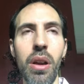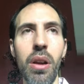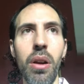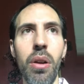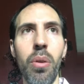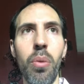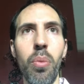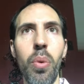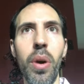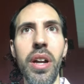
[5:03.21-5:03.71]

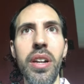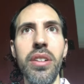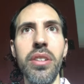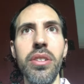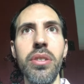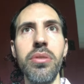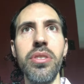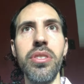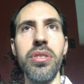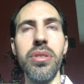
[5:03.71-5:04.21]
when
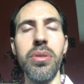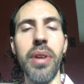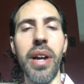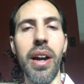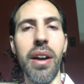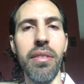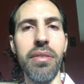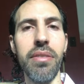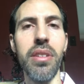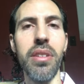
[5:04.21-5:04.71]
you do
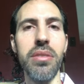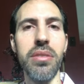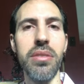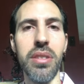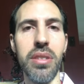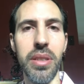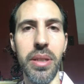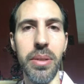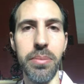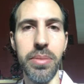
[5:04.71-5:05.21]
have those
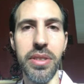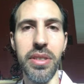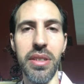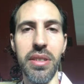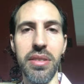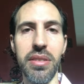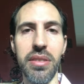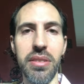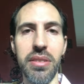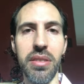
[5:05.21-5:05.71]

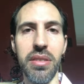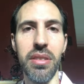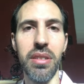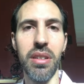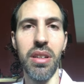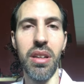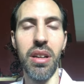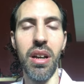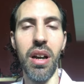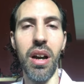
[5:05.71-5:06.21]
glimpses
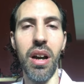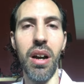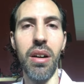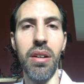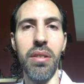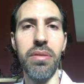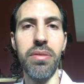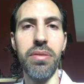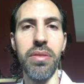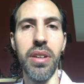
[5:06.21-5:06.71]

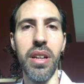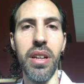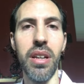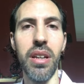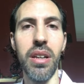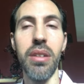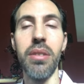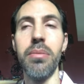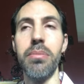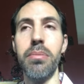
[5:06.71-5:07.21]
of
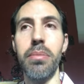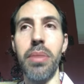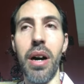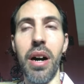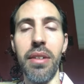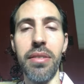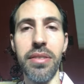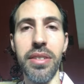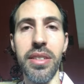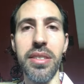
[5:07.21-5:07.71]

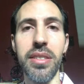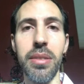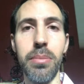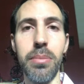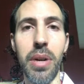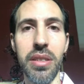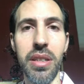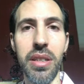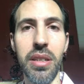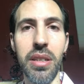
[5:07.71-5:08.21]
bhava
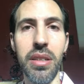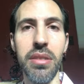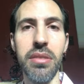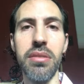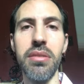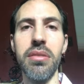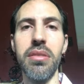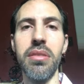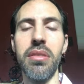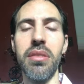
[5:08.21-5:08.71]
samadhi,
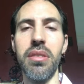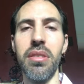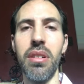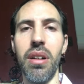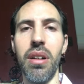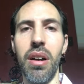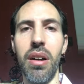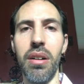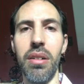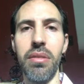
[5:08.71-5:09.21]

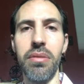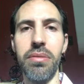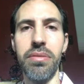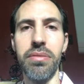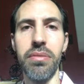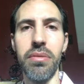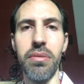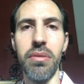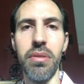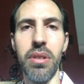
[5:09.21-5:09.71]
of
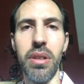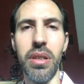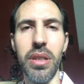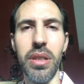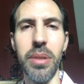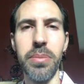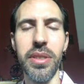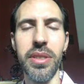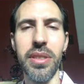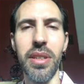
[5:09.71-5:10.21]

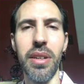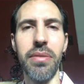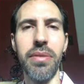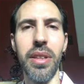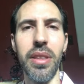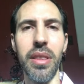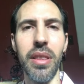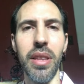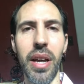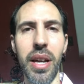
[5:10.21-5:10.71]
glimpses of
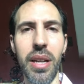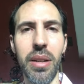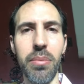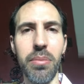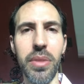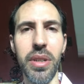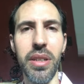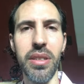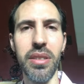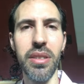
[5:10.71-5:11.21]

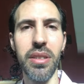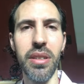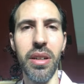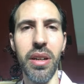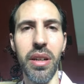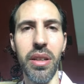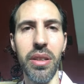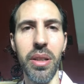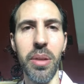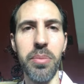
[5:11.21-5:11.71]
enlightenment,
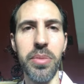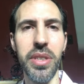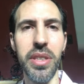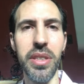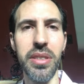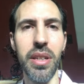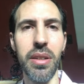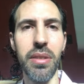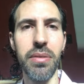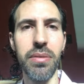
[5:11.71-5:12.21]
glimpses
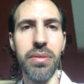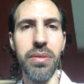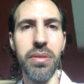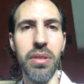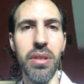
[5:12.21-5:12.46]
of